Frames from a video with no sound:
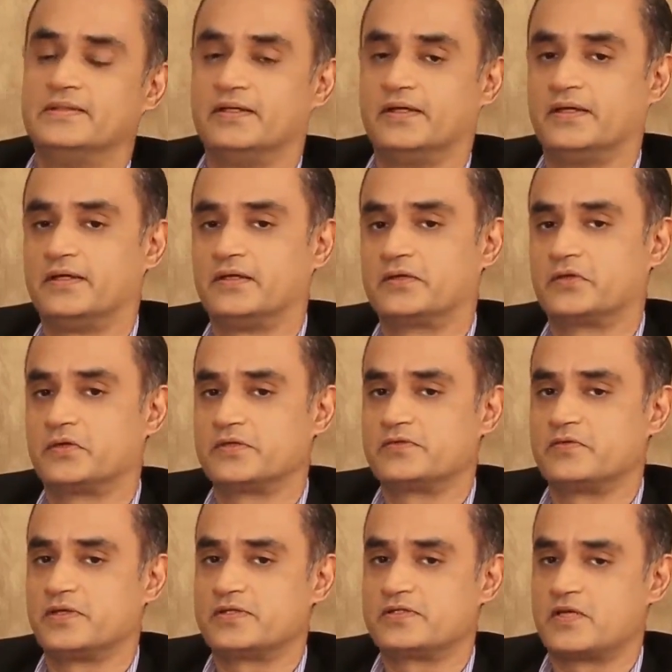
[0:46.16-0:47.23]
and across
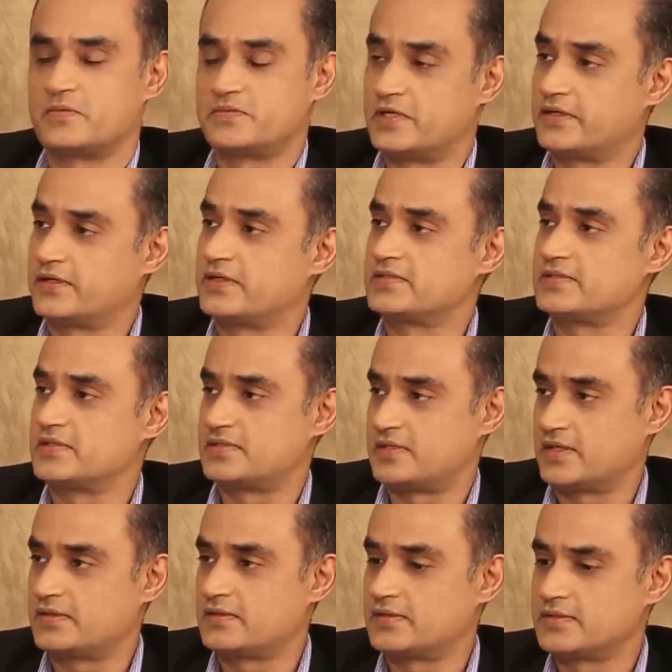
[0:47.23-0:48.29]
various subsectors and
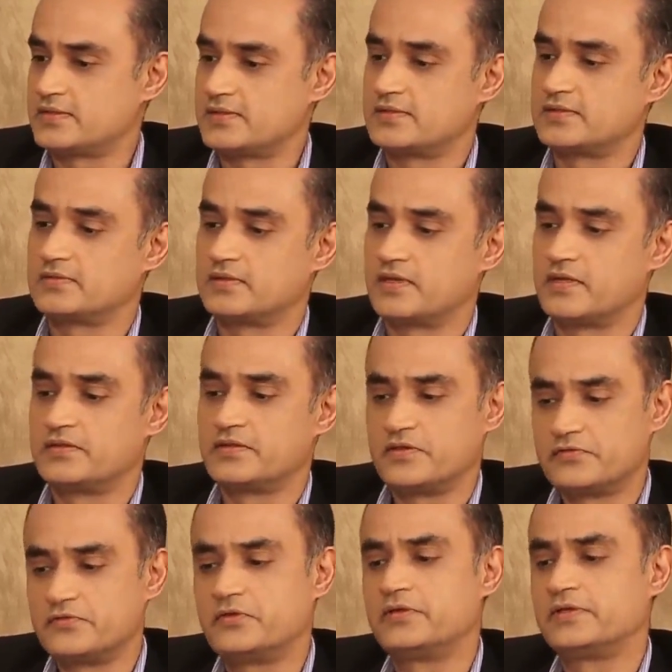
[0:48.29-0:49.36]
sectors. And
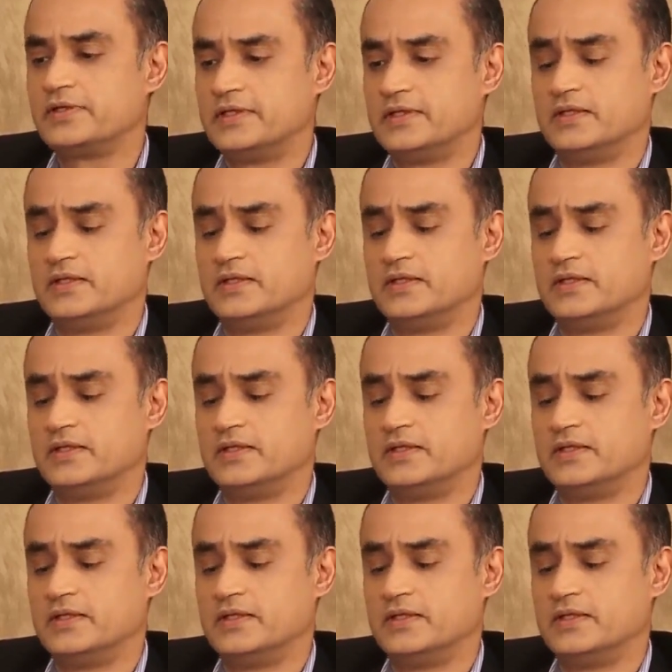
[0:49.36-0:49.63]
therefore,